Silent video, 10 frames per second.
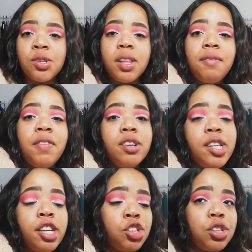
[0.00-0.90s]
that
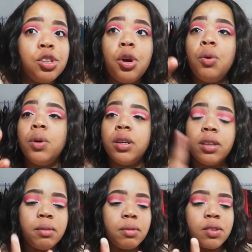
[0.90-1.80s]
foundation, yo.
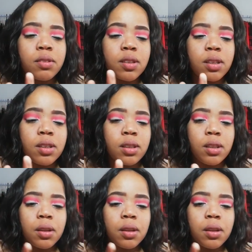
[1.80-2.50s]
Just gonna